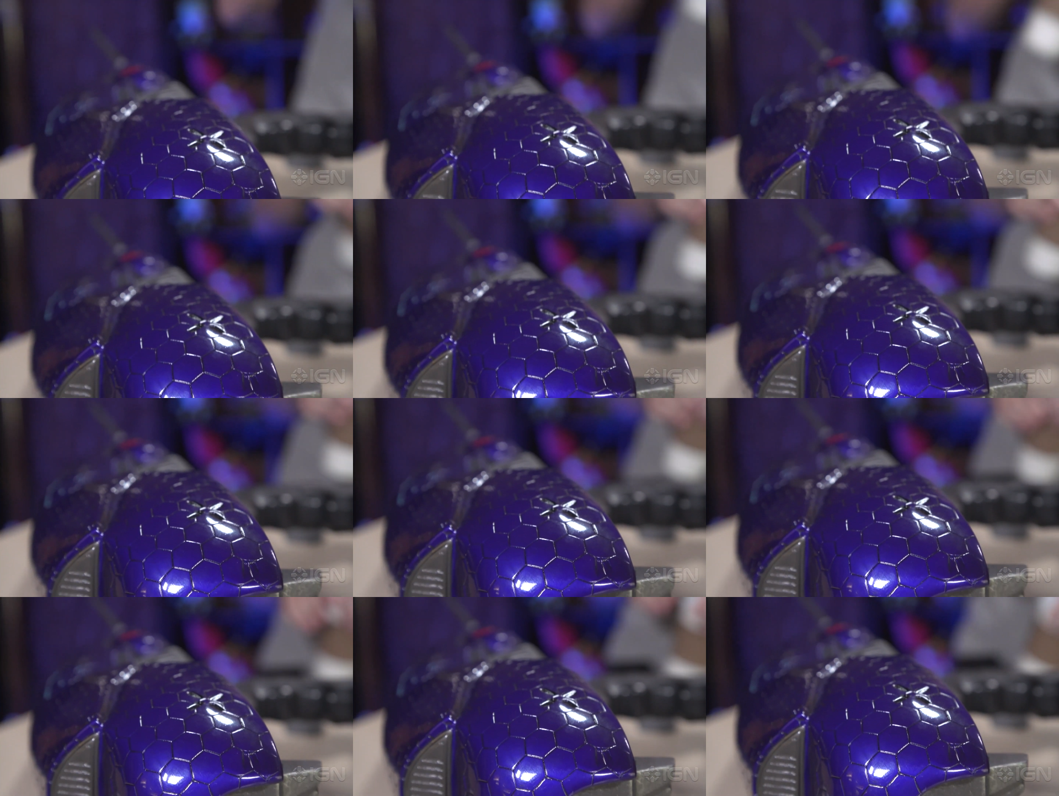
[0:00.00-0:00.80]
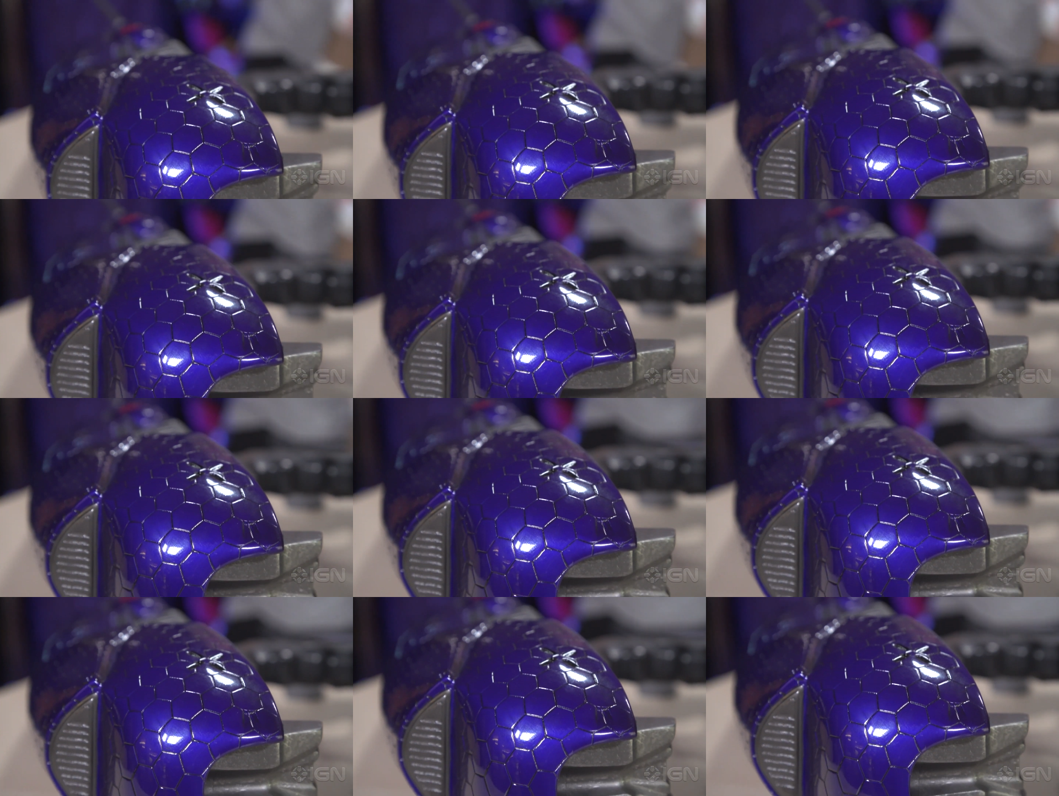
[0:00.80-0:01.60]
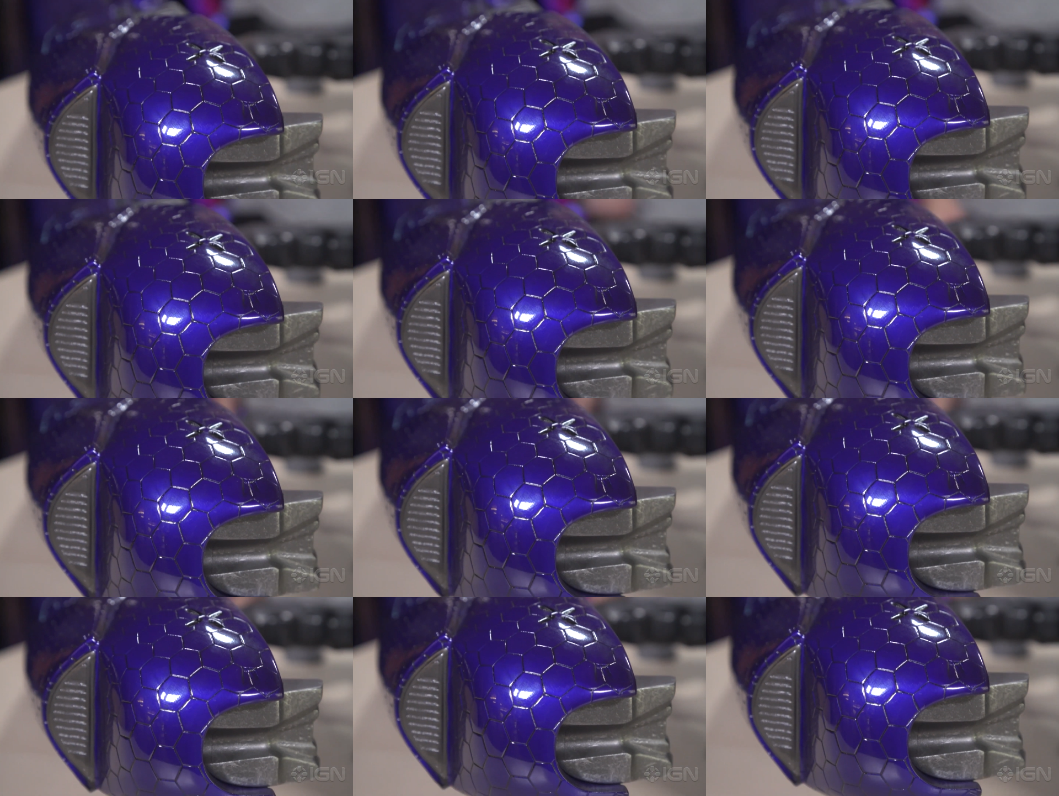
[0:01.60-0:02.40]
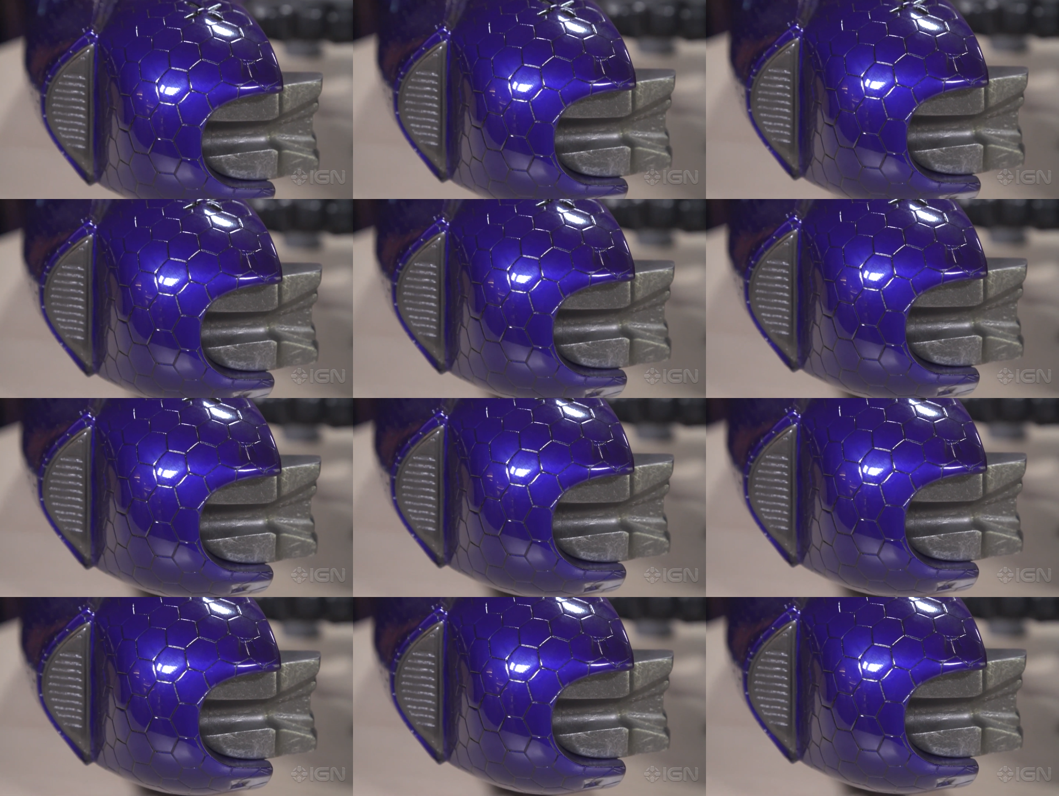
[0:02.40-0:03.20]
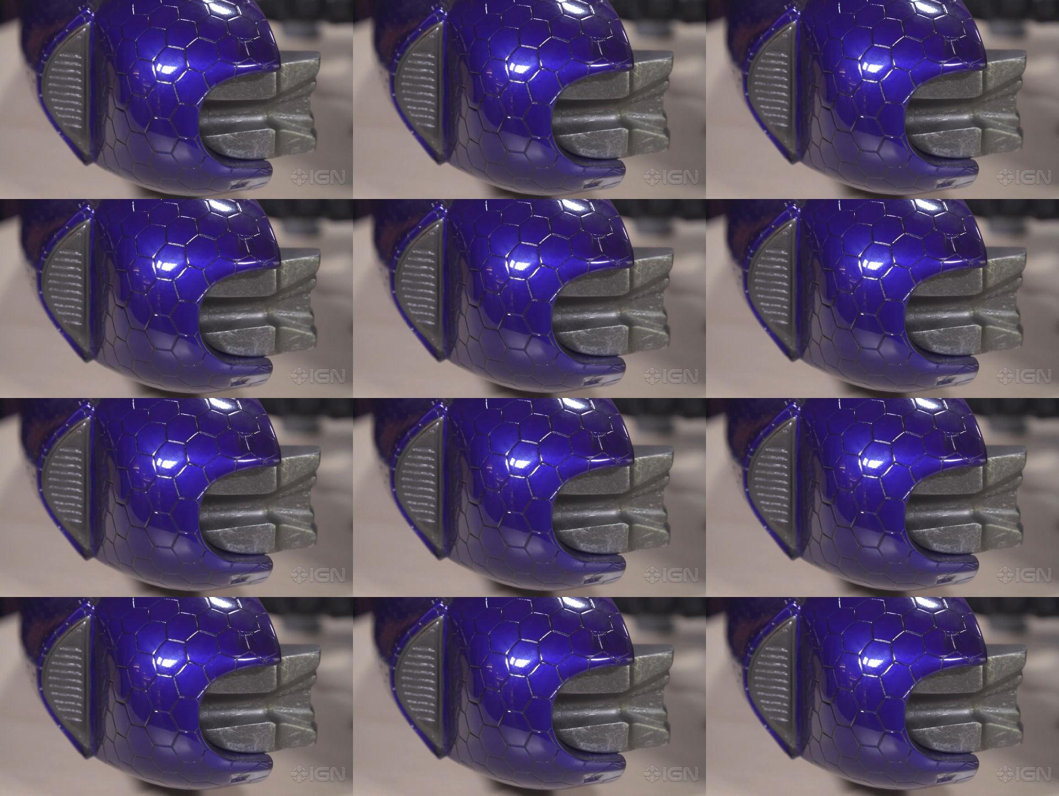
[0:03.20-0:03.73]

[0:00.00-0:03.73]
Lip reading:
No face is visible, so there are no lips to read.